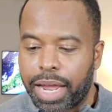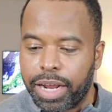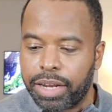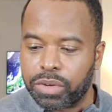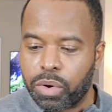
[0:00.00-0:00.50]

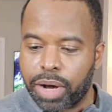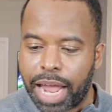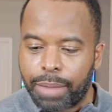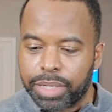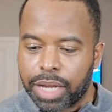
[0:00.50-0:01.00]
Fly is
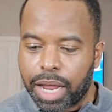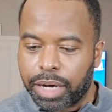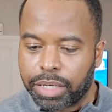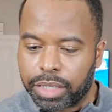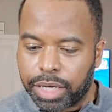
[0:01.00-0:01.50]
on
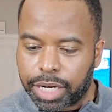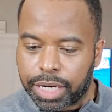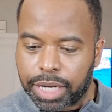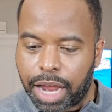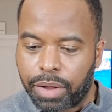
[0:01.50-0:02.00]
Amazon. Check
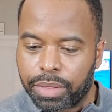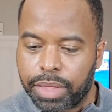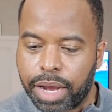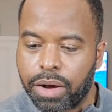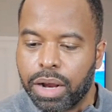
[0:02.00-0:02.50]
us out
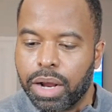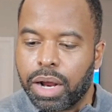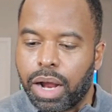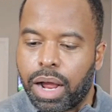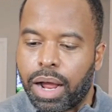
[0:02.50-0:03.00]
there.
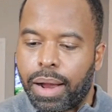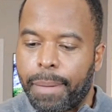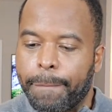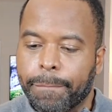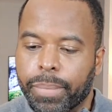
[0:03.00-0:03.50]

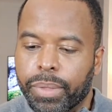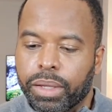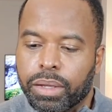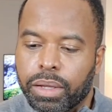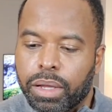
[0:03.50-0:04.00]
Um,
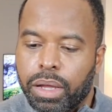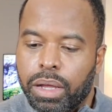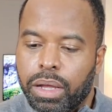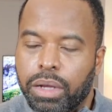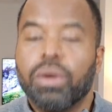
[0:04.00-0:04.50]

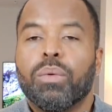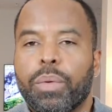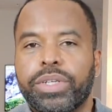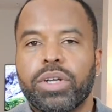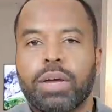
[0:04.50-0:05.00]

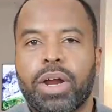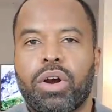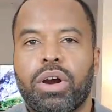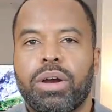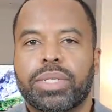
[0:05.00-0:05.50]
when we talk about
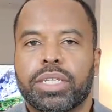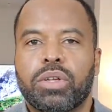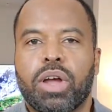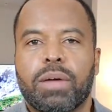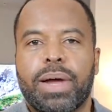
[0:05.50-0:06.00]
herbs, let's
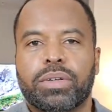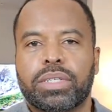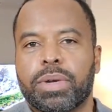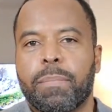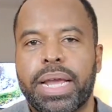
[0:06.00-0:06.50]
talk about
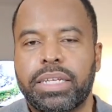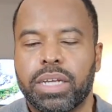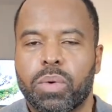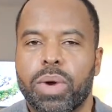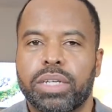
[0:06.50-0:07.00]
some of the
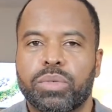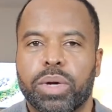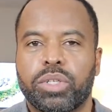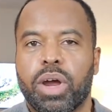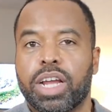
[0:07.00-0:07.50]
basic ones.
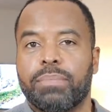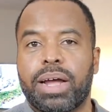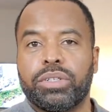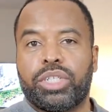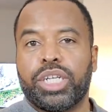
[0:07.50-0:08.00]
We're talking
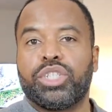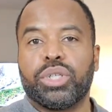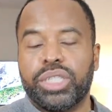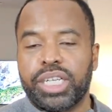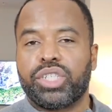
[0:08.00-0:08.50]
about
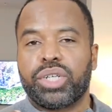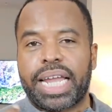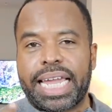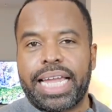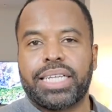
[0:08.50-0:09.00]
ginger. Ginger
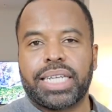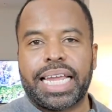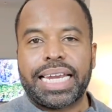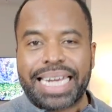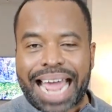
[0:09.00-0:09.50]
aids
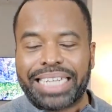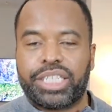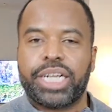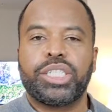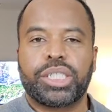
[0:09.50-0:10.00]
in
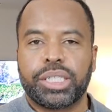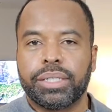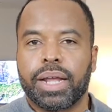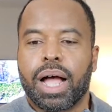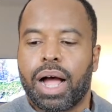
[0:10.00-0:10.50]

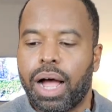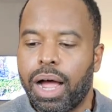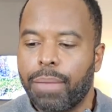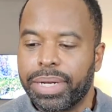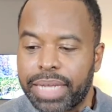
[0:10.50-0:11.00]
digestion.
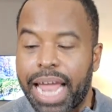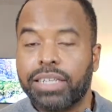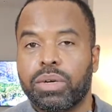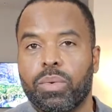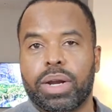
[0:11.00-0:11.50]
Um, it's
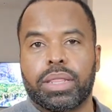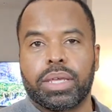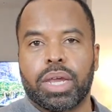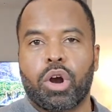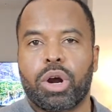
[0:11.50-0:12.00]
actually one of
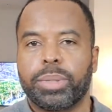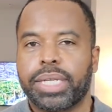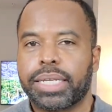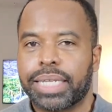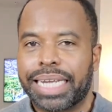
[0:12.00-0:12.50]
the herbs
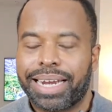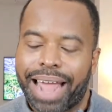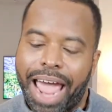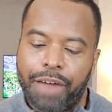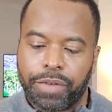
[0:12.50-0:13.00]
that's
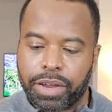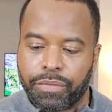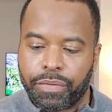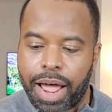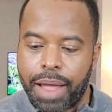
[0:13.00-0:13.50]
in African
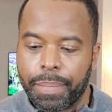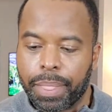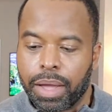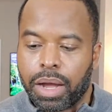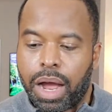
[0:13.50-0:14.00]
fly.
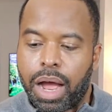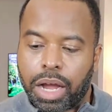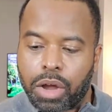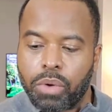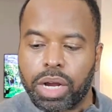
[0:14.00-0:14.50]
Uh,
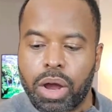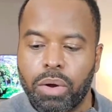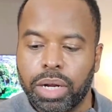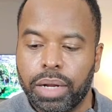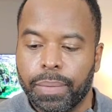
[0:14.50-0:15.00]
Gotu
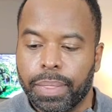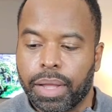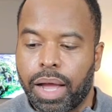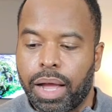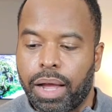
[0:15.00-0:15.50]
kola
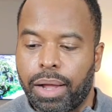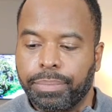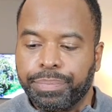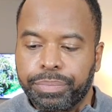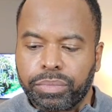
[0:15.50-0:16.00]

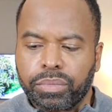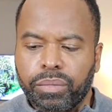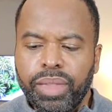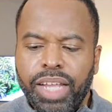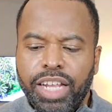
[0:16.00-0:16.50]
um,
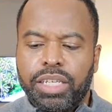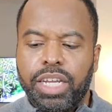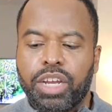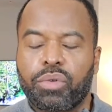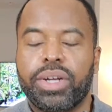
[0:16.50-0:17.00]

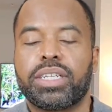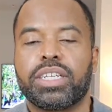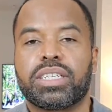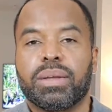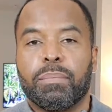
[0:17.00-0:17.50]

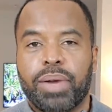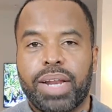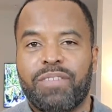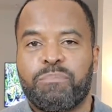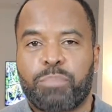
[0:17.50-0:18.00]
decreases
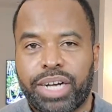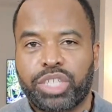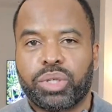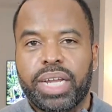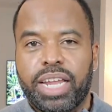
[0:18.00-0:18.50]
blood
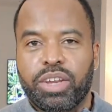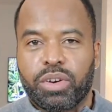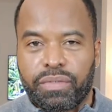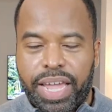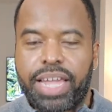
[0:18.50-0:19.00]
pressure in
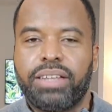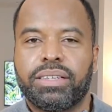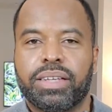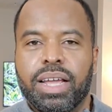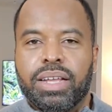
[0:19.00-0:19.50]
your
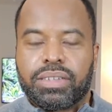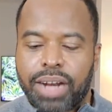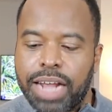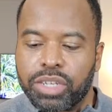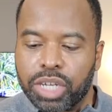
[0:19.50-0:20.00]
veins. So
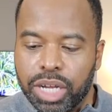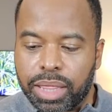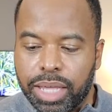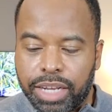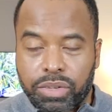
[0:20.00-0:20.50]
that's a
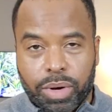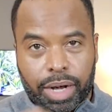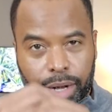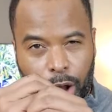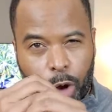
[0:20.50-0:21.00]
good thing. So
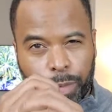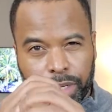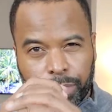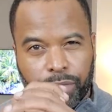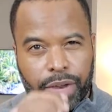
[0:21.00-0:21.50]
it opens
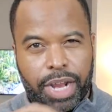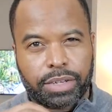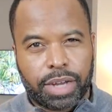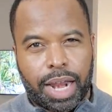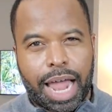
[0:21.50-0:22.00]
up your
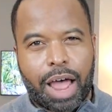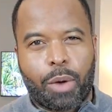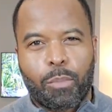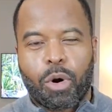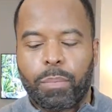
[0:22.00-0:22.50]
veins to allow
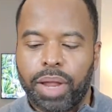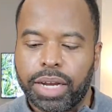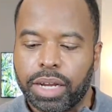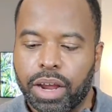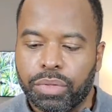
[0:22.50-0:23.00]
more
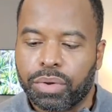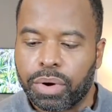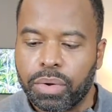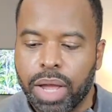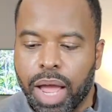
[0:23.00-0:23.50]
blood to go
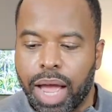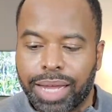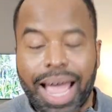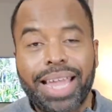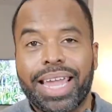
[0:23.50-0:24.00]
through.
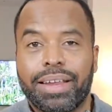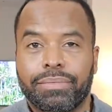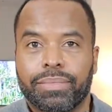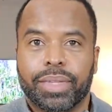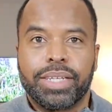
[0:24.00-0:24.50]
Cayenne
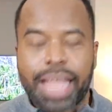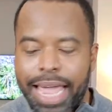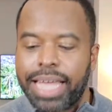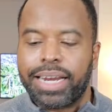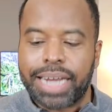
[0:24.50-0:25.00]
is the
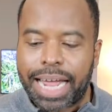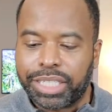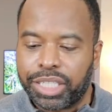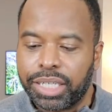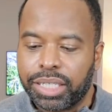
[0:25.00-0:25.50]
aid in
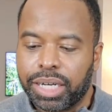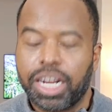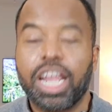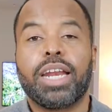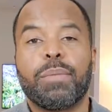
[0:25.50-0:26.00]
digestion
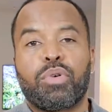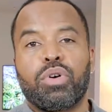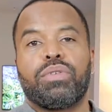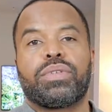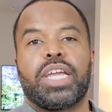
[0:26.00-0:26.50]
and it
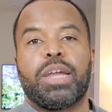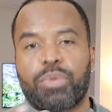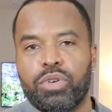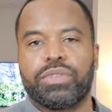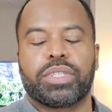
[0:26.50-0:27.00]
improves,
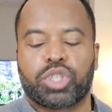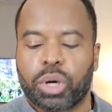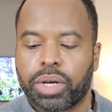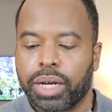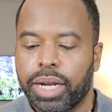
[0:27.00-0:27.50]
improves
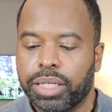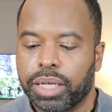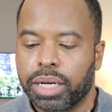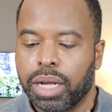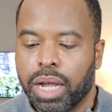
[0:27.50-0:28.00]

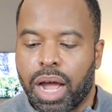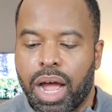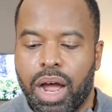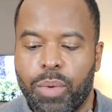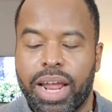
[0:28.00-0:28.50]
circulation.
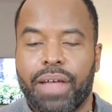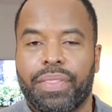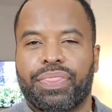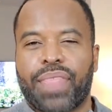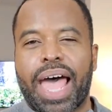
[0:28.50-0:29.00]
Uh, we
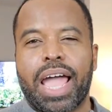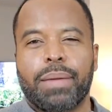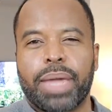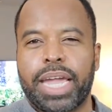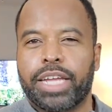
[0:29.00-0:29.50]
have
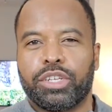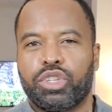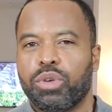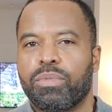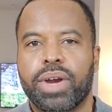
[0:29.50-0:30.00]
thyme and
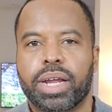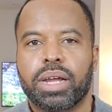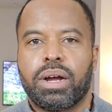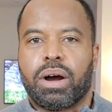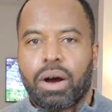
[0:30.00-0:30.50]

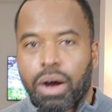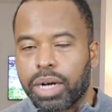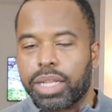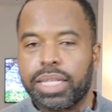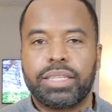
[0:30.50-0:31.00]
turmeric. All
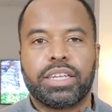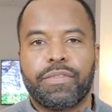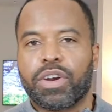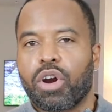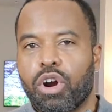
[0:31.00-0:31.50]
of these
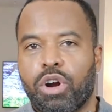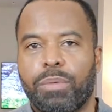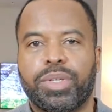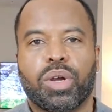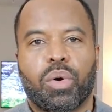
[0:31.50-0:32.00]
different
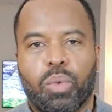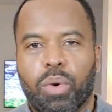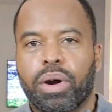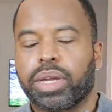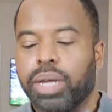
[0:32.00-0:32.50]
herbs
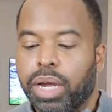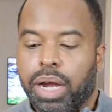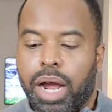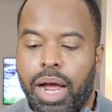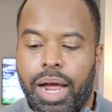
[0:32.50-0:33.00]
work
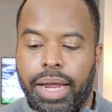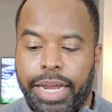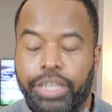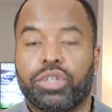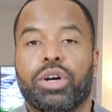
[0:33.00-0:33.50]
uh,
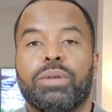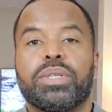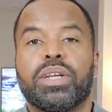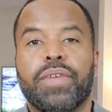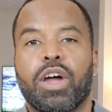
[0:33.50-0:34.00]
in terms
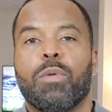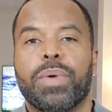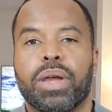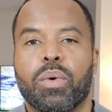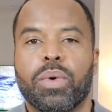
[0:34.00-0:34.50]
of
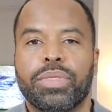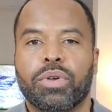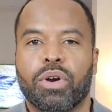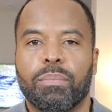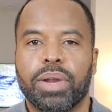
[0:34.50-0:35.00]
helping with
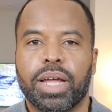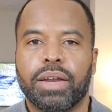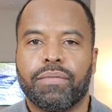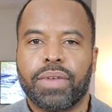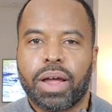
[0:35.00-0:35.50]
your
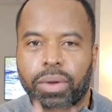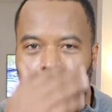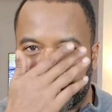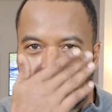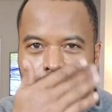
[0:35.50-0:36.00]
blood
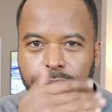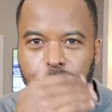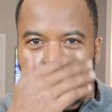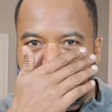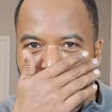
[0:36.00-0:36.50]
flow. Hey,
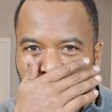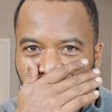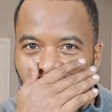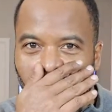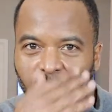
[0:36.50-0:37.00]
Jarius, what's
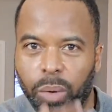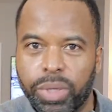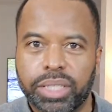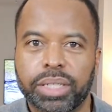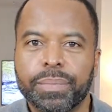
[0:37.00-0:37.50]
going on
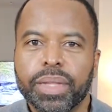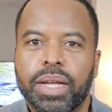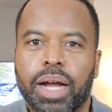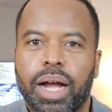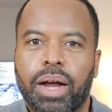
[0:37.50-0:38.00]
with you?
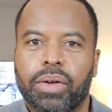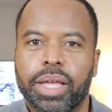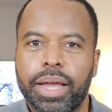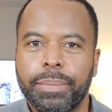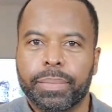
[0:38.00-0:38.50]

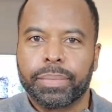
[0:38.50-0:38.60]
Okay.